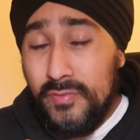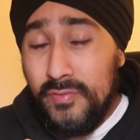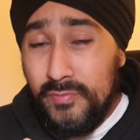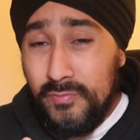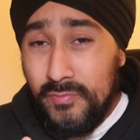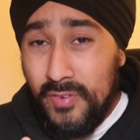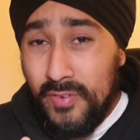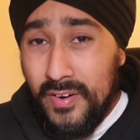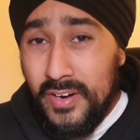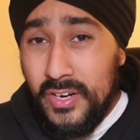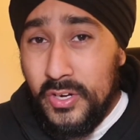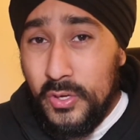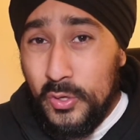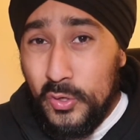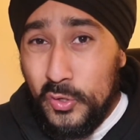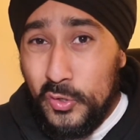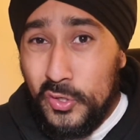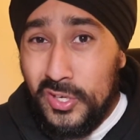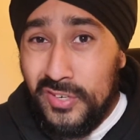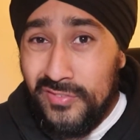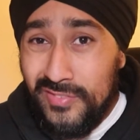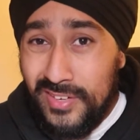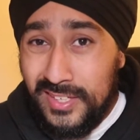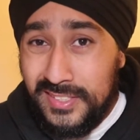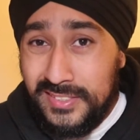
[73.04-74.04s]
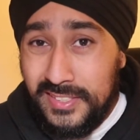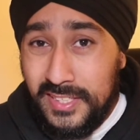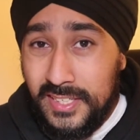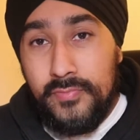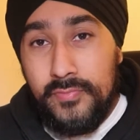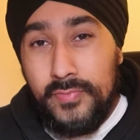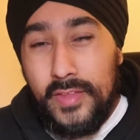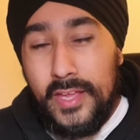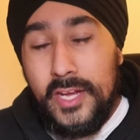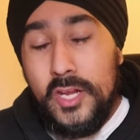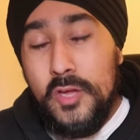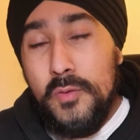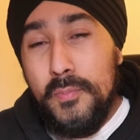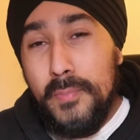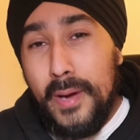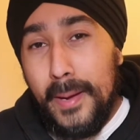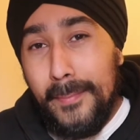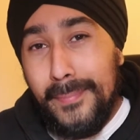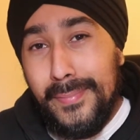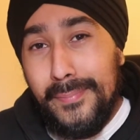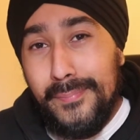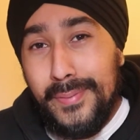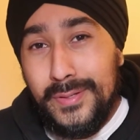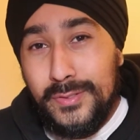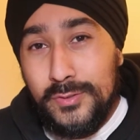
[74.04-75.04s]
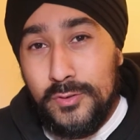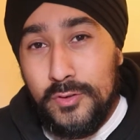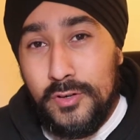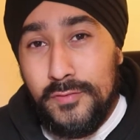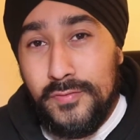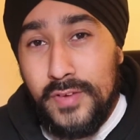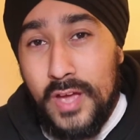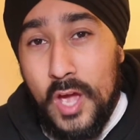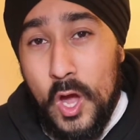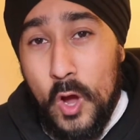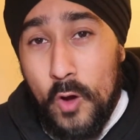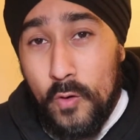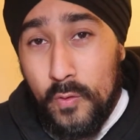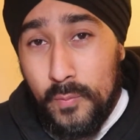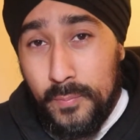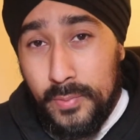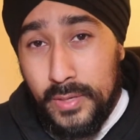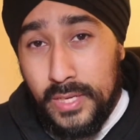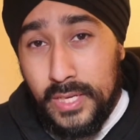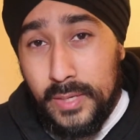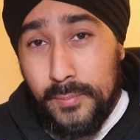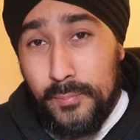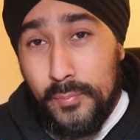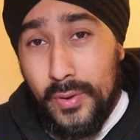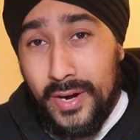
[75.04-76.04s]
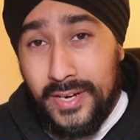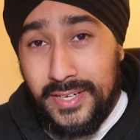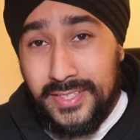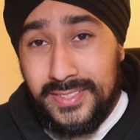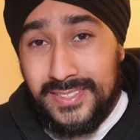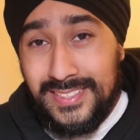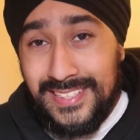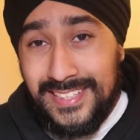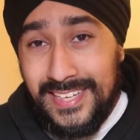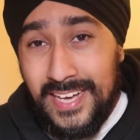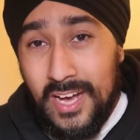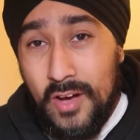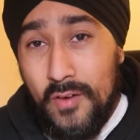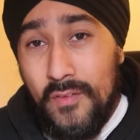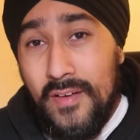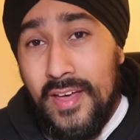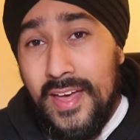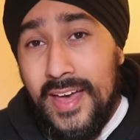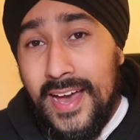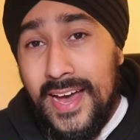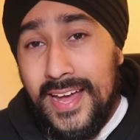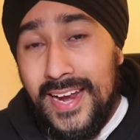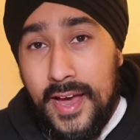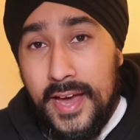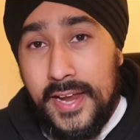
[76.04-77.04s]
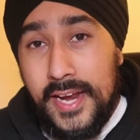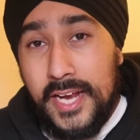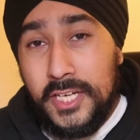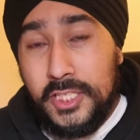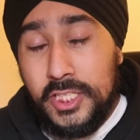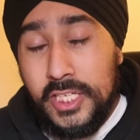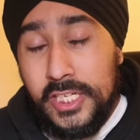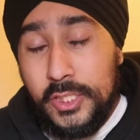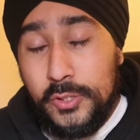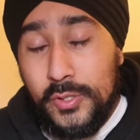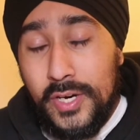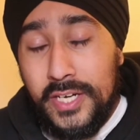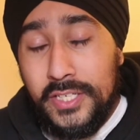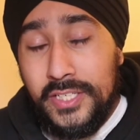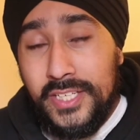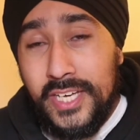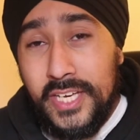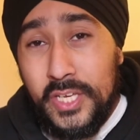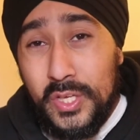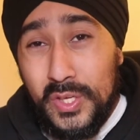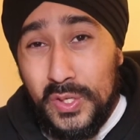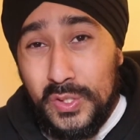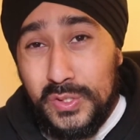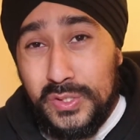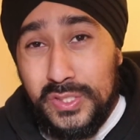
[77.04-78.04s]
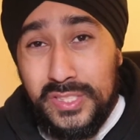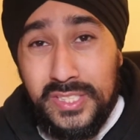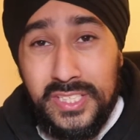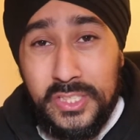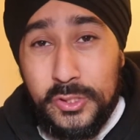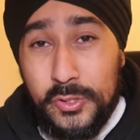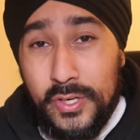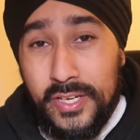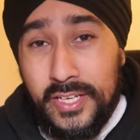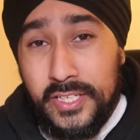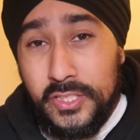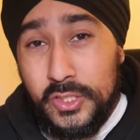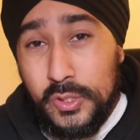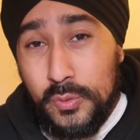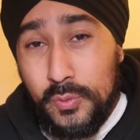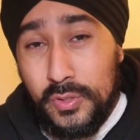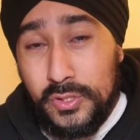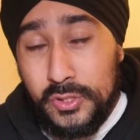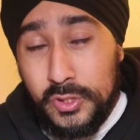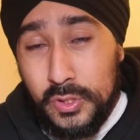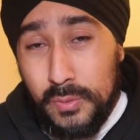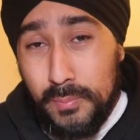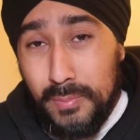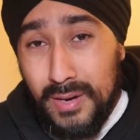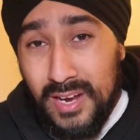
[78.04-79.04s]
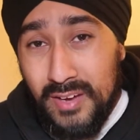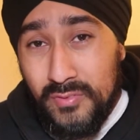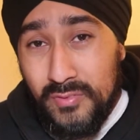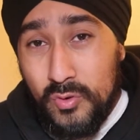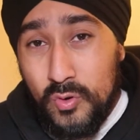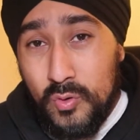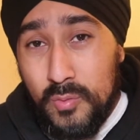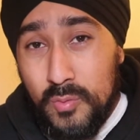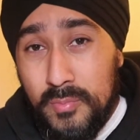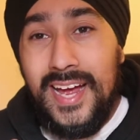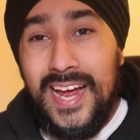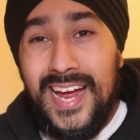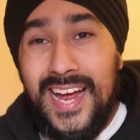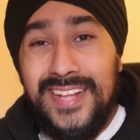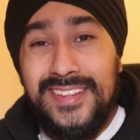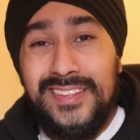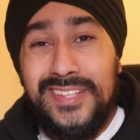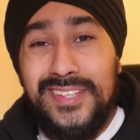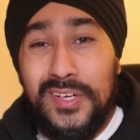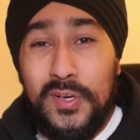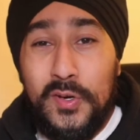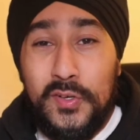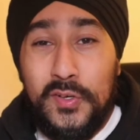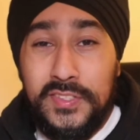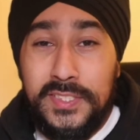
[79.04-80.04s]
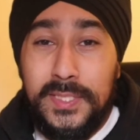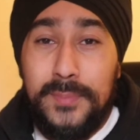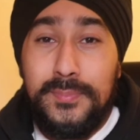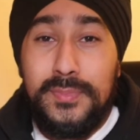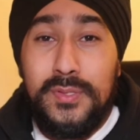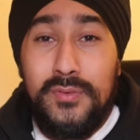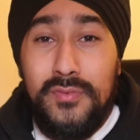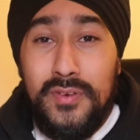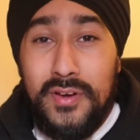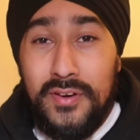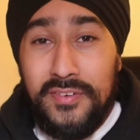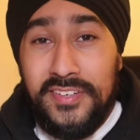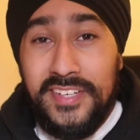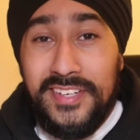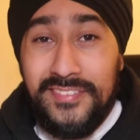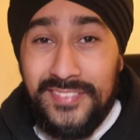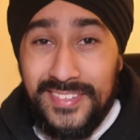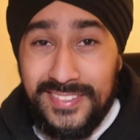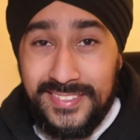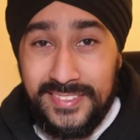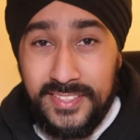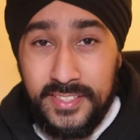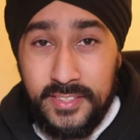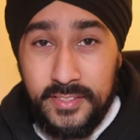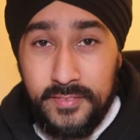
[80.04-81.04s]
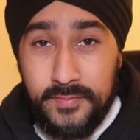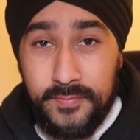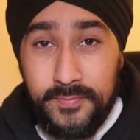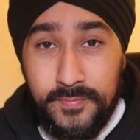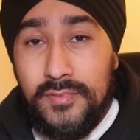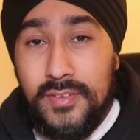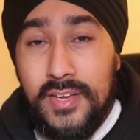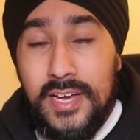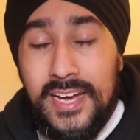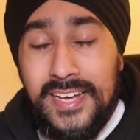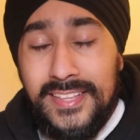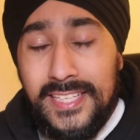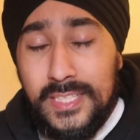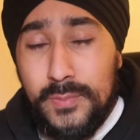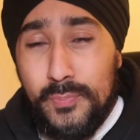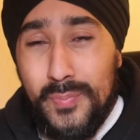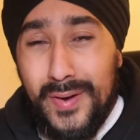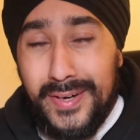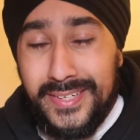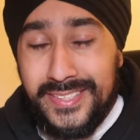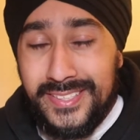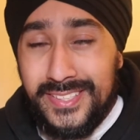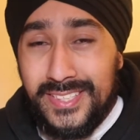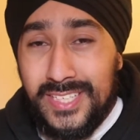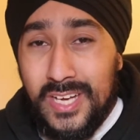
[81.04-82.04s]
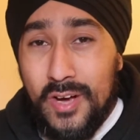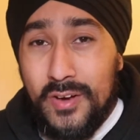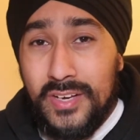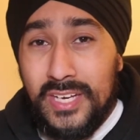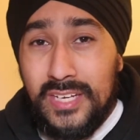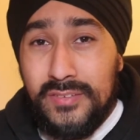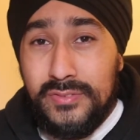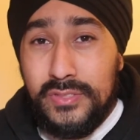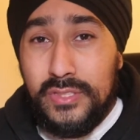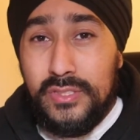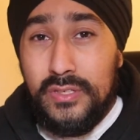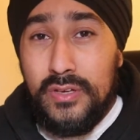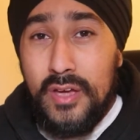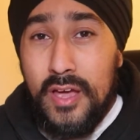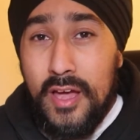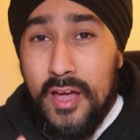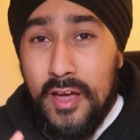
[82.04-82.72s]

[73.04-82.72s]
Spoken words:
very new to investing, then you might be better off opening a practice account and actually trying to get used to the Trading212 platform and the concepts around investing. This practice account gives you